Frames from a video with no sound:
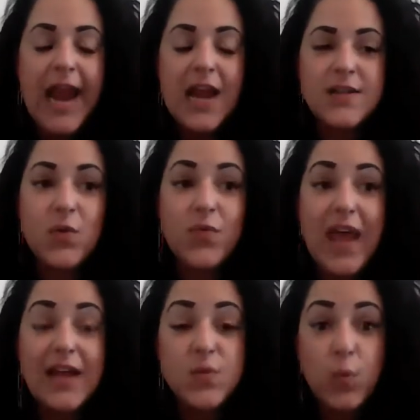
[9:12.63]
And so
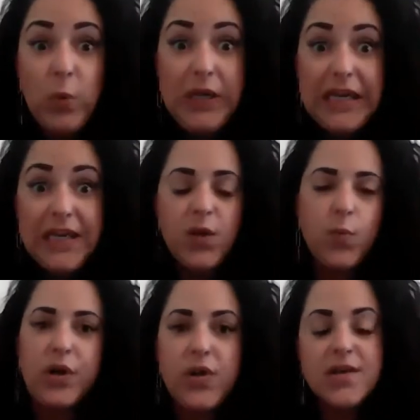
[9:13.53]
that's really
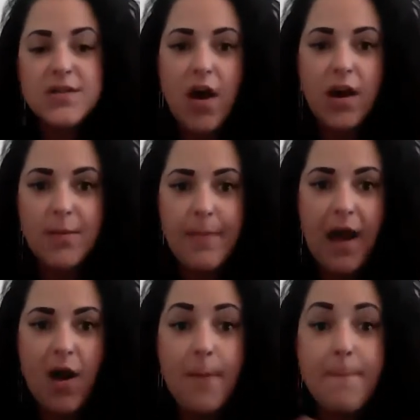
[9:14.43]
where you can talk
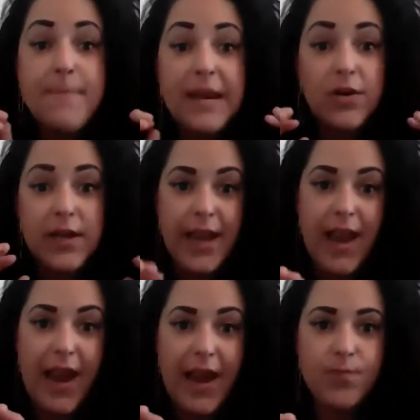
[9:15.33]
about Mary
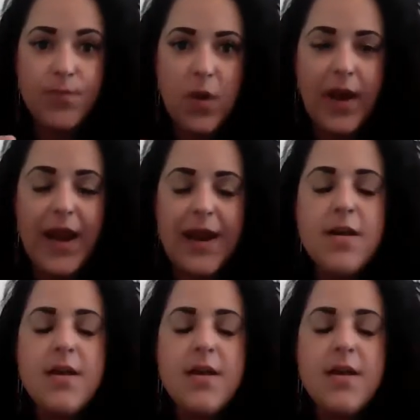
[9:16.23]
Kay, right?